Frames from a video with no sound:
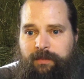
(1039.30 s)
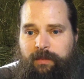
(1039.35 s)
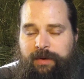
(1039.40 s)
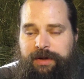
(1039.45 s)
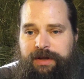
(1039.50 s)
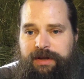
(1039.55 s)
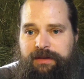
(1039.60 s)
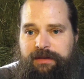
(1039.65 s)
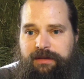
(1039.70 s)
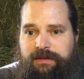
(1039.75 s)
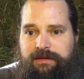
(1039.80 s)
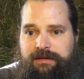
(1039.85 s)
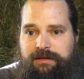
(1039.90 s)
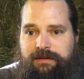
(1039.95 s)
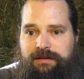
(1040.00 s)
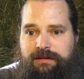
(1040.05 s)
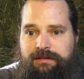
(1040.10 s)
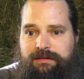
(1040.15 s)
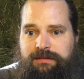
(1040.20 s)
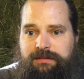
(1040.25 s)
With
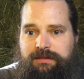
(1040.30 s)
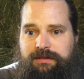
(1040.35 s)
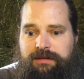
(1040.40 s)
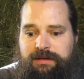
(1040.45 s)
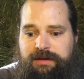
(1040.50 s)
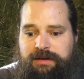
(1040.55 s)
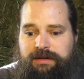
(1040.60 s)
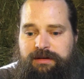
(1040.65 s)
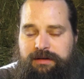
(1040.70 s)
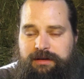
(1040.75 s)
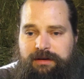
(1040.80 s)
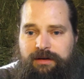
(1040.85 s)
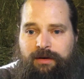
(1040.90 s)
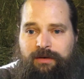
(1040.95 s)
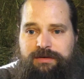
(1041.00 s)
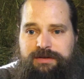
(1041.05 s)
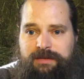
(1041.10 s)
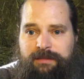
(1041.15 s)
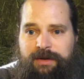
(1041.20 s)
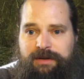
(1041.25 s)
the
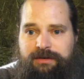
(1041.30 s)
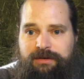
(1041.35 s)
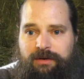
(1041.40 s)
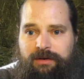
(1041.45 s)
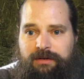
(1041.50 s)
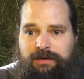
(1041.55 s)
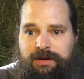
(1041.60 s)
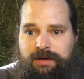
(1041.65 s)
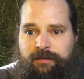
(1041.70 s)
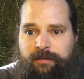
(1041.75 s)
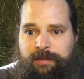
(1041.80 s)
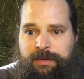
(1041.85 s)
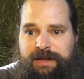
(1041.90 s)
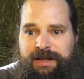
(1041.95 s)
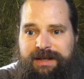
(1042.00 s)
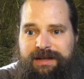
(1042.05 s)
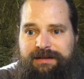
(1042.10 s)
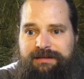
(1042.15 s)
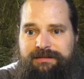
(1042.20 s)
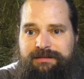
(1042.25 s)
ultimate goal of
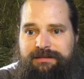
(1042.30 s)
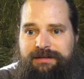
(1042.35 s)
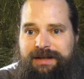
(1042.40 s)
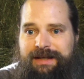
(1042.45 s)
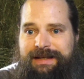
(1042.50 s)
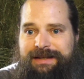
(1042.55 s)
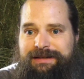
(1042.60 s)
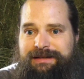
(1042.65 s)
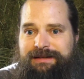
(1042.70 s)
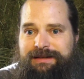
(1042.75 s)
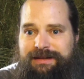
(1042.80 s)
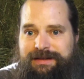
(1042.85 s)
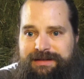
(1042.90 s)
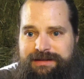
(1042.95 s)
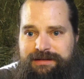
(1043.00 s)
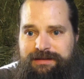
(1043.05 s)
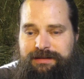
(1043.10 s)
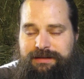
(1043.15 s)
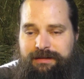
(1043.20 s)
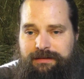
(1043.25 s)
being at
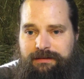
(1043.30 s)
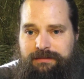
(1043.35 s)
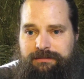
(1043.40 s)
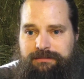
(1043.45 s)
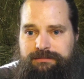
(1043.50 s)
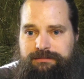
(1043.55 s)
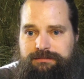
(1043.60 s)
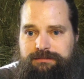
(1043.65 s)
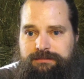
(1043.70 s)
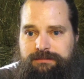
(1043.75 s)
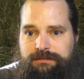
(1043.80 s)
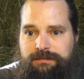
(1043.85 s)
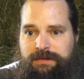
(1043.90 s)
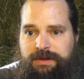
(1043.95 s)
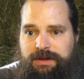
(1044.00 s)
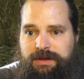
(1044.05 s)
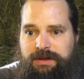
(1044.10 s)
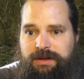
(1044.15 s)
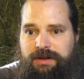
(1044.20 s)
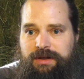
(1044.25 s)
least a year.
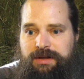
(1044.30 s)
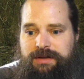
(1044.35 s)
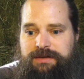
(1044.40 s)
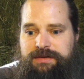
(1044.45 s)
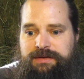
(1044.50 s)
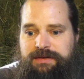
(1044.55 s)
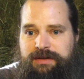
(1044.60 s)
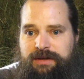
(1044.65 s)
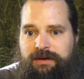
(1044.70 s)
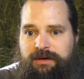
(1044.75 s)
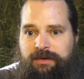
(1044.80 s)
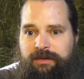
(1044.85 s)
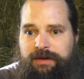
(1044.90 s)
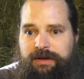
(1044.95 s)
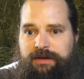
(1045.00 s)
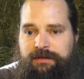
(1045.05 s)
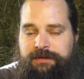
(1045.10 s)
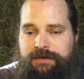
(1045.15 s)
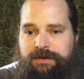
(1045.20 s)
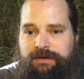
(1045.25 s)
So
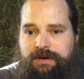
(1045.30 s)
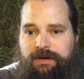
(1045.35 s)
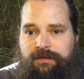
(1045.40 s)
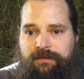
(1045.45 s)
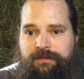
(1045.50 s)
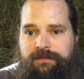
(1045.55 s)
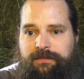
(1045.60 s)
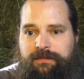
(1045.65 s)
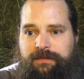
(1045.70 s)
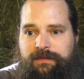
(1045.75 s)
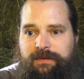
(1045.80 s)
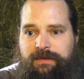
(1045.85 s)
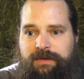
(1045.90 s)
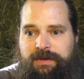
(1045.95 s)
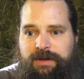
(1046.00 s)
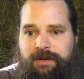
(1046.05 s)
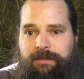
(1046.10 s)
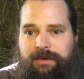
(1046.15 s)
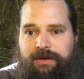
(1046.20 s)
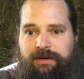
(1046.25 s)
if you have
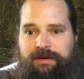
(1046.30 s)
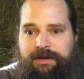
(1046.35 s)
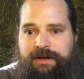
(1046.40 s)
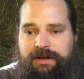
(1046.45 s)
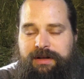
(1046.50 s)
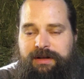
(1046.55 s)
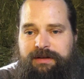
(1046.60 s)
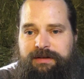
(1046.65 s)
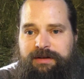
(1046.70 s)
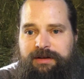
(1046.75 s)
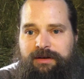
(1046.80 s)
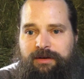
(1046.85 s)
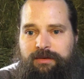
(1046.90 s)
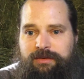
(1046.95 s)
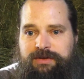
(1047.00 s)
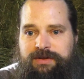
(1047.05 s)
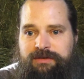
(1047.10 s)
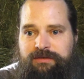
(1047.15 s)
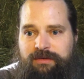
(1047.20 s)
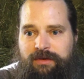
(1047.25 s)
the ability
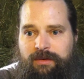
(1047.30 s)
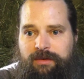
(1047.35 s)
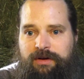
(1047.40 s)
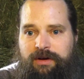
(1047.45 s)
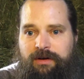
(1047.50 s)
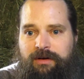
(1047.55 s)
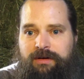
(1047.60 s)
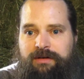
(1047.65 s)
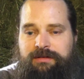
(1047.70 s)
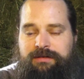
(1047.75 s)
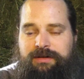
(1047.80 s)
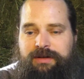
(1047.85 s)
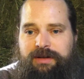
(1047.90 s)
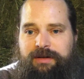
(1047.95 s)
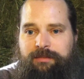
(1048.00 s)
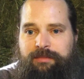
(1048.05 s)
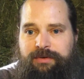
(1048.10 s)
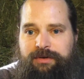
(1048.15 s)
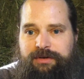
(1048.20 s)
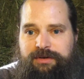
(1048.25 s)
to grow a garden
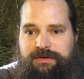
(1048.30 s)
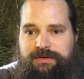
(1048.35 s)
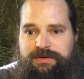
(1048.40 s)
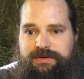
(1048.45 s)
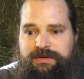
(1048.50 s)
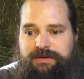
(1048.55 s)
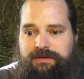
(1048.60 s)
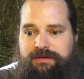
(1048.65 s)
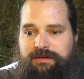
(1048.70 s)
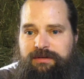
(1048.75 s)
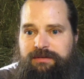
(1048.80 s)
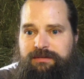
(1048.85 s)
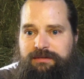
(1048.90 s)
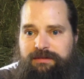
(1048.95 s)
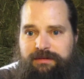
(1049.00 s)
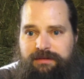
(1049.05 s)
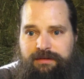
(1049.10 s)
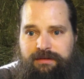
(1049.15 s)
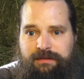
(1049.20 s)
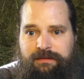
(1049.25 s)
and produce
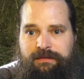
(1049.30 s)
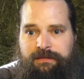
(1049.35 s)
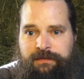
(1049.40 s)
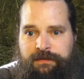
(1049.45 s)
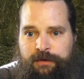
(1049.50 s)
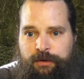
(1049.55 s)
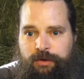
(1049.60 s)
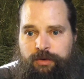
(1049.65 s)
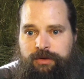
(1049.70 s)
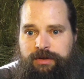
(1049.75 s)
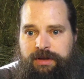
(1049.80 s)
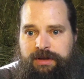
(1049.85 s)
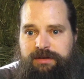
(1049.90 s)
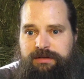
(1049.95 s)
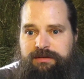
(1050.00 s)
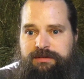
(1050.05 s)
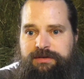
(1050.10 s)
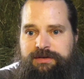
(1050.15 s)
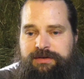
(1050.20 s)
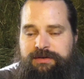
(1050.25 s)
food
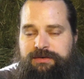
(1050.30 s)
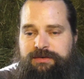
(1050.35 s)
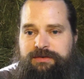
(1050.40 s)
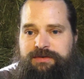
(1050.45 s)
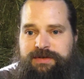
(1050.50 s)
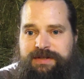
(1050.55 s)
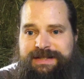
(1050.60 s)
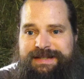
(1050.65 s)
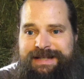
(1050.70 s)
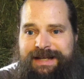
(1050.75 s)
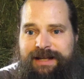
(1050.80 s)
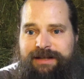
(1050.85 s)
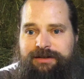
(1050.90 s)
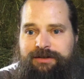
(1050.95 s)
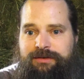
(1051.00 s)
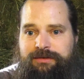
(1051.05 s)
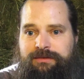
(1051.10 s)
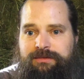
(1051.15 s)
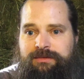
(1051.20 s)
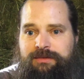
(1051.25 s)
to sustain
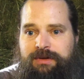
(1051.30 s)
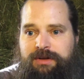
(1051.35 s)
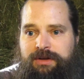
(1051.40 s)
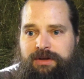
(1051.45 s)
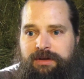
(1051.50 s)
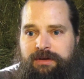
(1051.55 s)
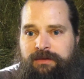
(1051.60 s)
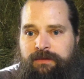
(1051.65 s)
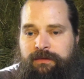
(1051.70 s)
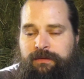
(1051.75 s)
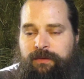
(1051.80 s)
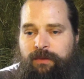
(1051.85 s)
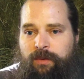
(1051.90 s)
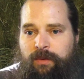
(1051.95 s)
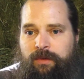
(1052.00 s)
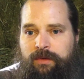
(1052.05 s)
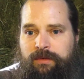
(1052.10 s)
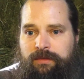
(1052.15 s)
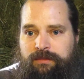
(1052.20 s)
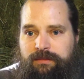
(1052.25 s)
you
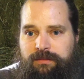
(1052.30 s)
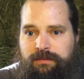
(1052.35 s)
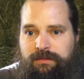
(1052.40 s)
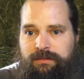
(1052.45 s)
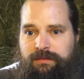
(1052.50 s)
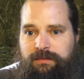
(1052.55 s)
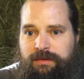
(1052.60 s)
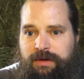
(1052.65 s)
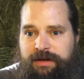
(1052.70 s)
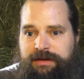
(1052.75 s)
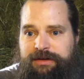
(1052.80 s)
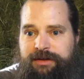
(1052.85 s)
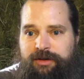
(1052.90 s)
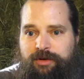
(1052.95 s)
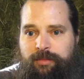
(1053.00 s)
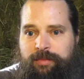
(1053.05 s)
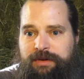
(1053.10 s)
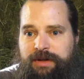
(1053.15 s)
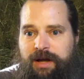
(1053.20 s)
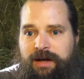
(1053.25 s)
for a
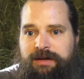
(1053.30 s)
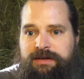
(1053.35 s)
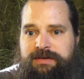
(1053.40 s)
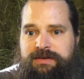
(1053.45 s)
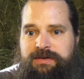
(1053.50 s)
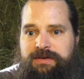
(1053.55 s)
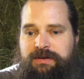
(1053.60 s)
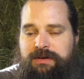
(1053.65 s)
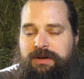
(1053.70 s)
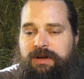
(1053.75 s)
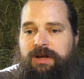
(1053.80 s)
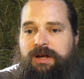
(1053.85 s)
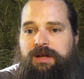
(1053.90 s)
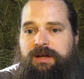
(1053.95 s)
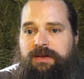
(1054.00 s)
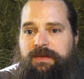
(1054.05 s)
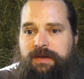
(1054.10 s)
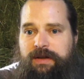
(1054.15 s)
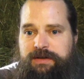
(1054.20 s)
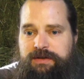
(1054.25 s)
year plus,
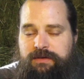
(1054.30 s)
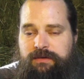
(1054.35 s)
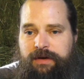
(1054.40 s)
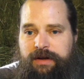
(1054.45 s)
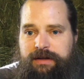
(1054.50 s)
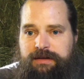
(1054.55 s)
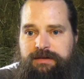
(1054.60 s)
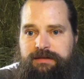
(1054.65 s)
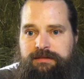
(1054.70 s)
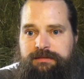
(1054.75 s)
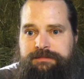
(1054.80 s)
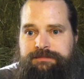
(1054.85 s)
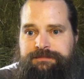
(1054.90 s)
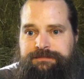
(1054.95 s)
that's great.